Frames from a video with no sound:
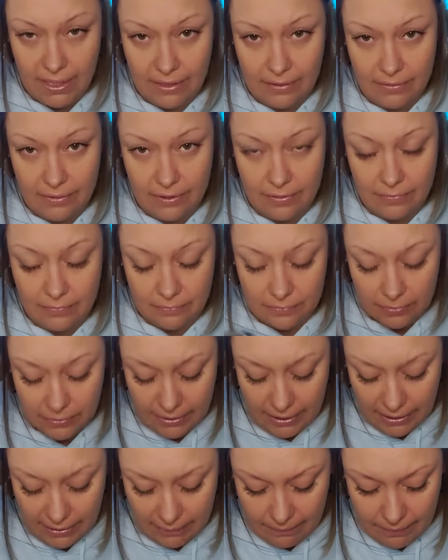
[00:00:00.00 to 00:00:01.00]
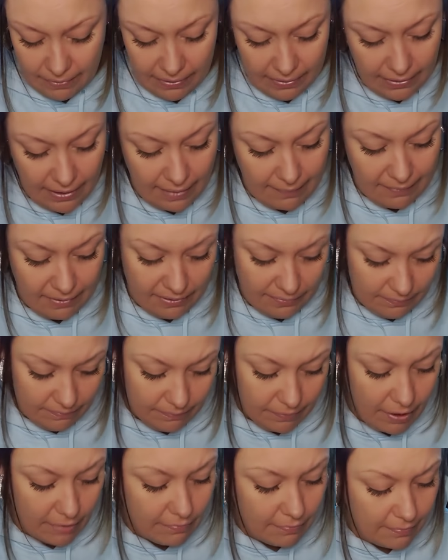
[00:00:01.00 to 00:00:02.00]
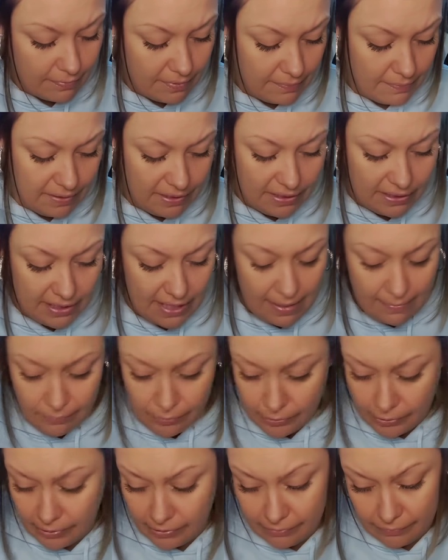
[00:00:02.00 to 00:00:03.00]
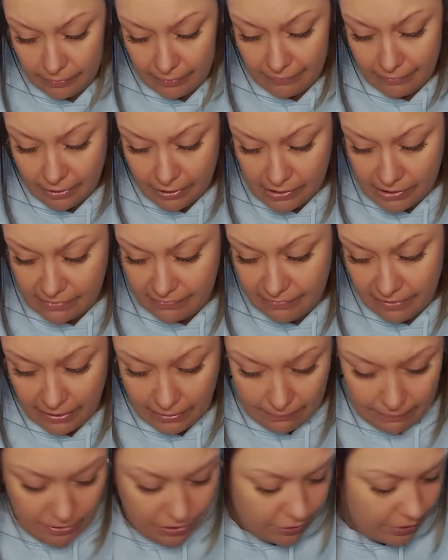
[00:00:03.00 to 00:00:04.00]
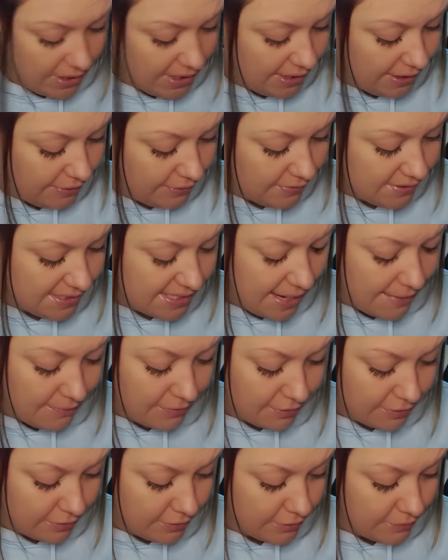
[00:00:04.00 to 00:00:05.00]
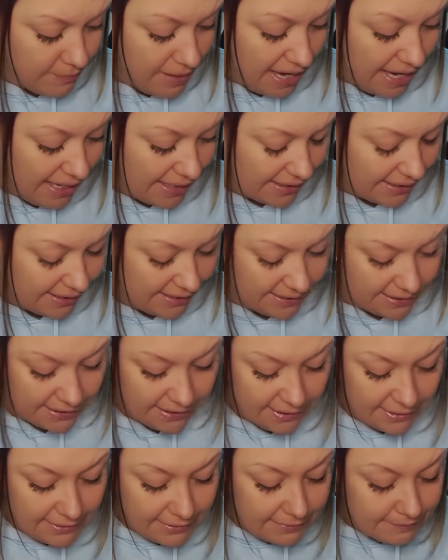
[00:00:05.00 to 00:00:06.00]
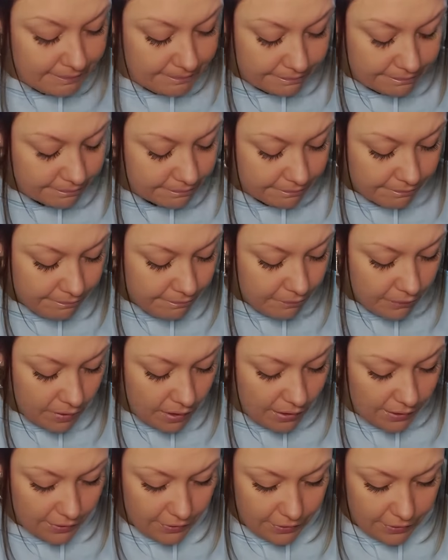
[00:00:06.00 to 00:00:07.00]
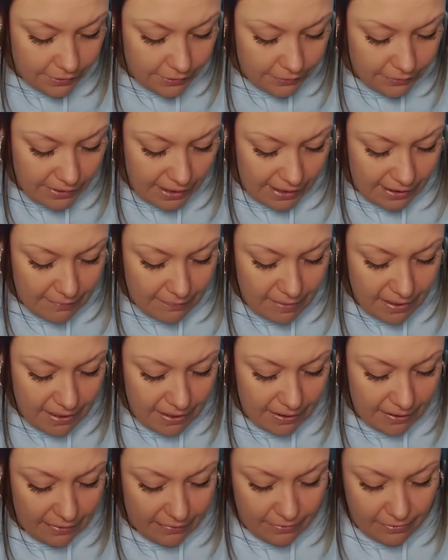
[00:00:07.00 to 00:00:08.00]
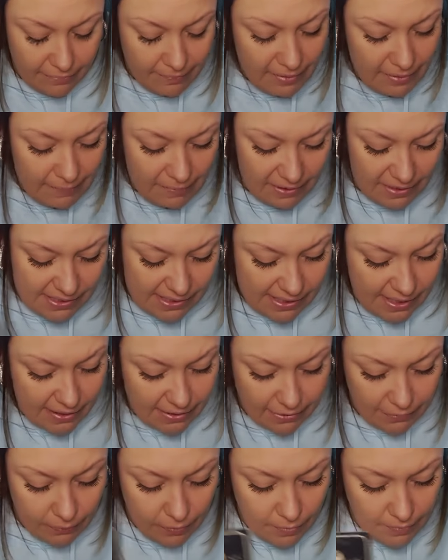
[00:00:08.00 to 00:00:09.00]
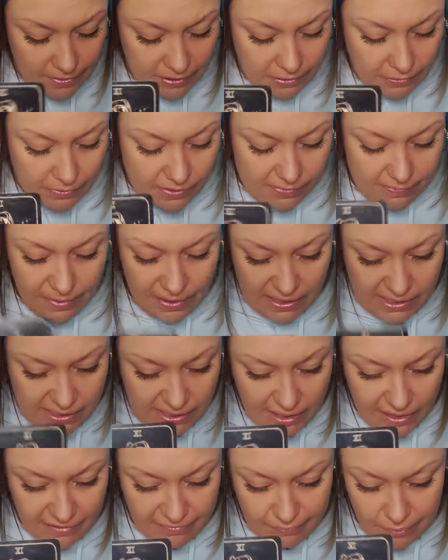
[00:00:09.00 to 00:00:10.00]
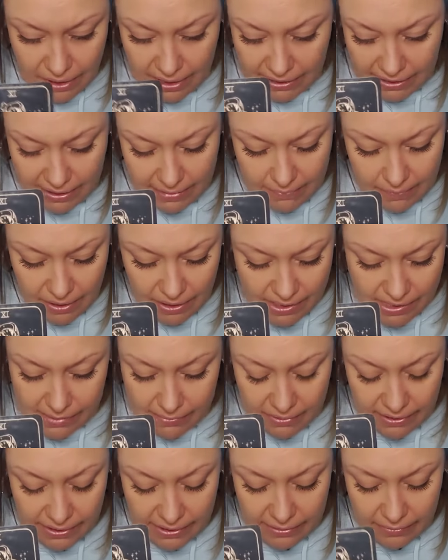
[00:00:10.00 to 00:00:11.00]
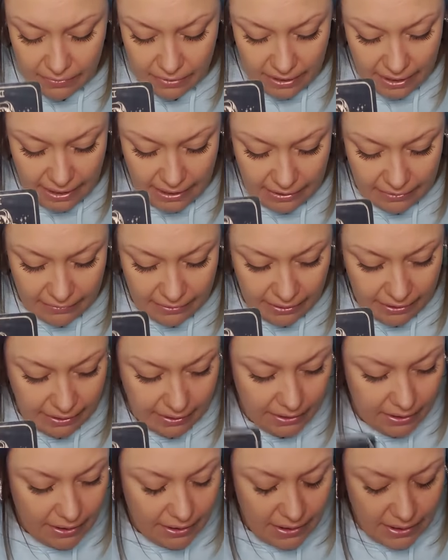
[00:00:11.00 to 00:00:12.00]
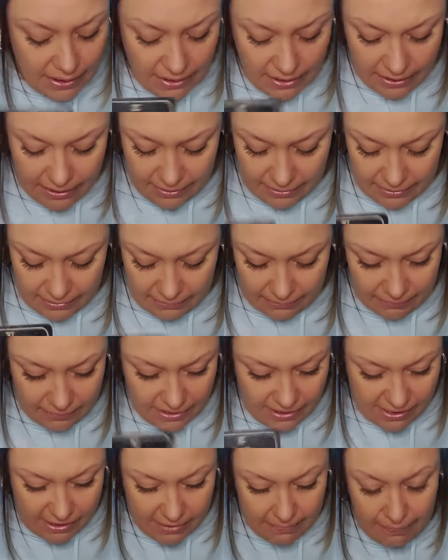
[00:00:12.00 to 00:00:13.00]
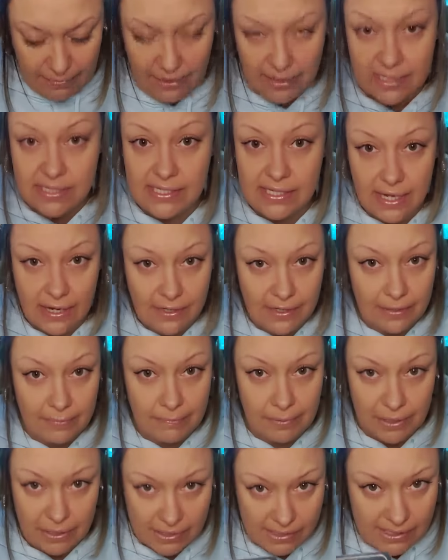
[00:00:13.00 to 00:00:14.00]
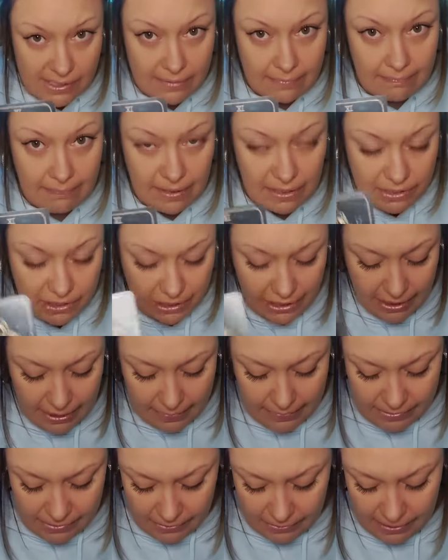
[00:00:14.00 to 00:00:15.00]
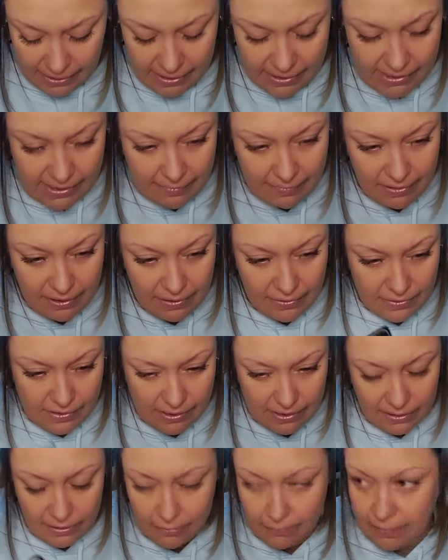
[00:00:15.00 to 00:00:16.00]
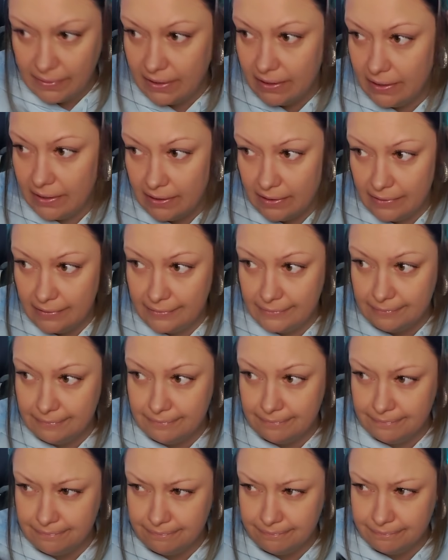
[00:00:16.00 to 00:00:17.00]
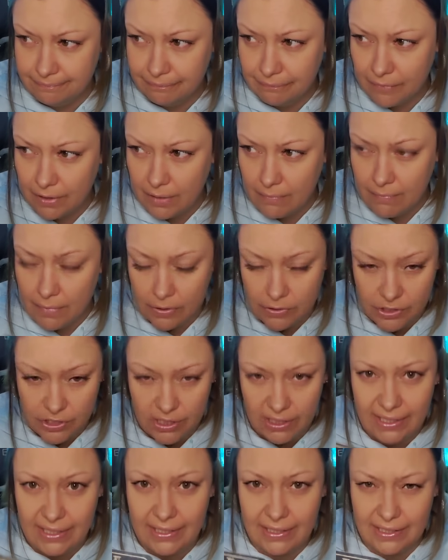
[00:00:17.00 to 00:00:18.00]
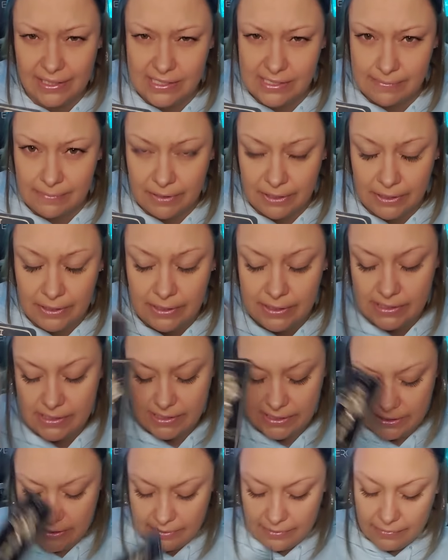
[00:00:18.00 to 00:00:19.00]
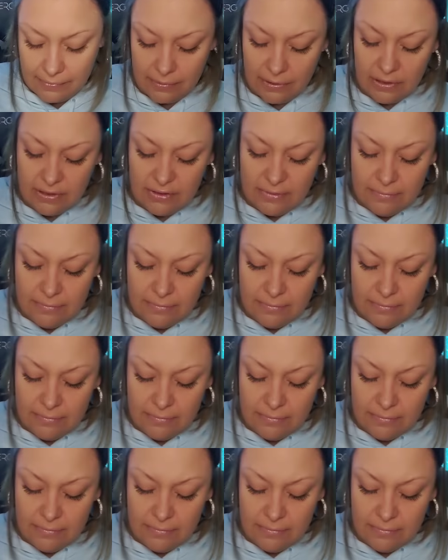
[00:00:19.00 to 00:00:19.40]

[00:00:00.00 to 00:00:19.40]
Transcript: I don't know. Okay. But I mean, probably being an emperor in reverse and fucking betraying you and stabbing you in your back. And, you know, now you may, there may be this younger woman who is pissed off, pregnant, possibly, or angry. Um, this could be this younger person, Page of Cups. Okay. Somebody who's a little bit um, emotionally inexperienced, you know?